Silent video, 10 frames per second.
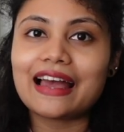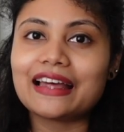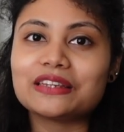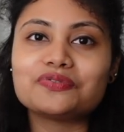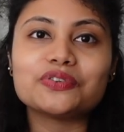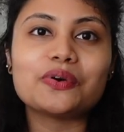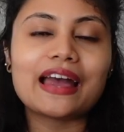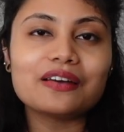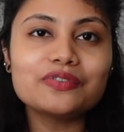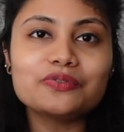and if you
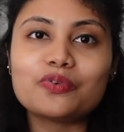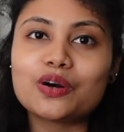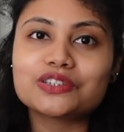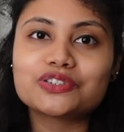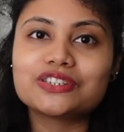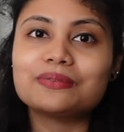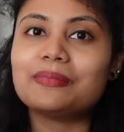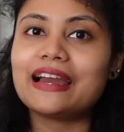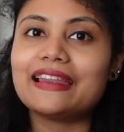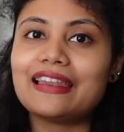haven't watched
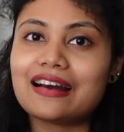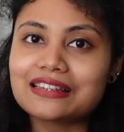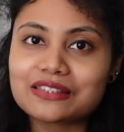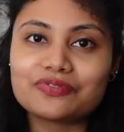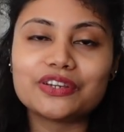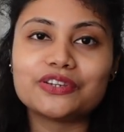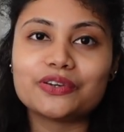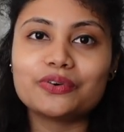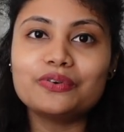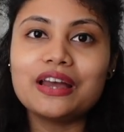my last
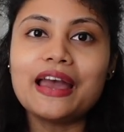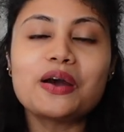video